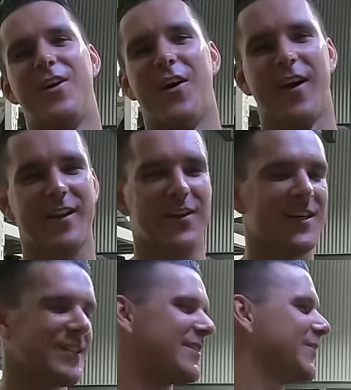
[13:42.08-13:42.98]
Alright
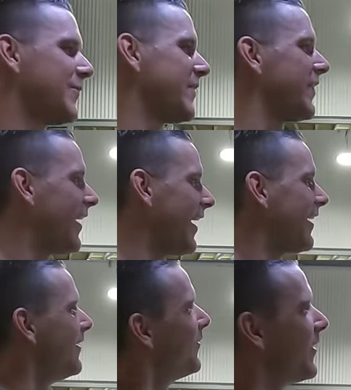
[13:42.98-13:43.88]
guys, with
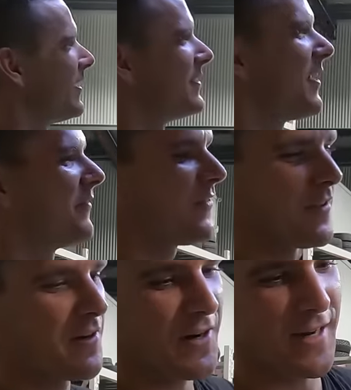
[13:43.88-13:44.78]
that, we are done
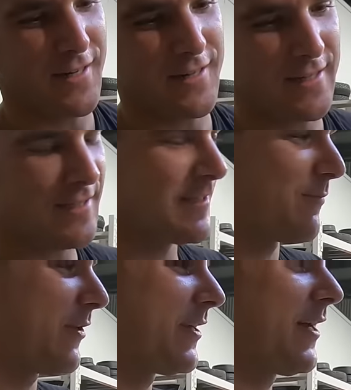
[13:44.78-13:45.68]
for the night.
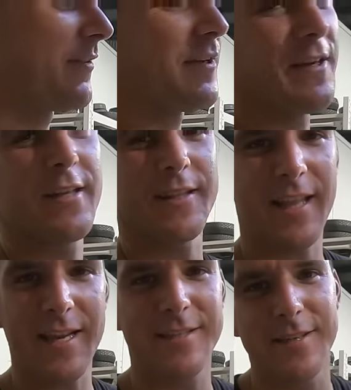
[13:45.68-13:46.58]
It's been another
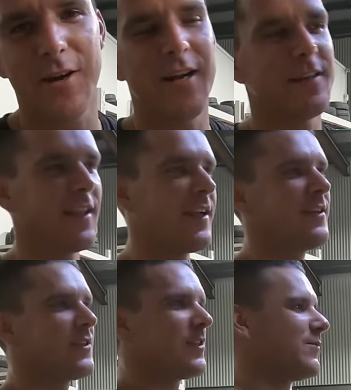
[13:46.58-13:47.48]
late night,
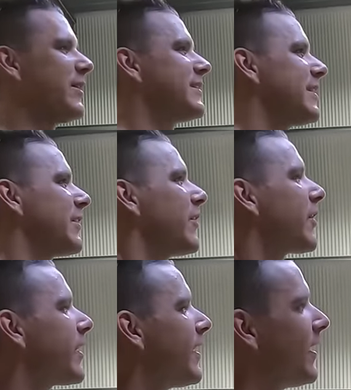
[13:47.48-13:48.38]
late-ish, it's about 10
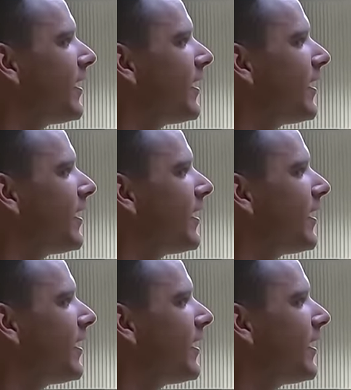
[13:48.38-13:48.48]
o'clock.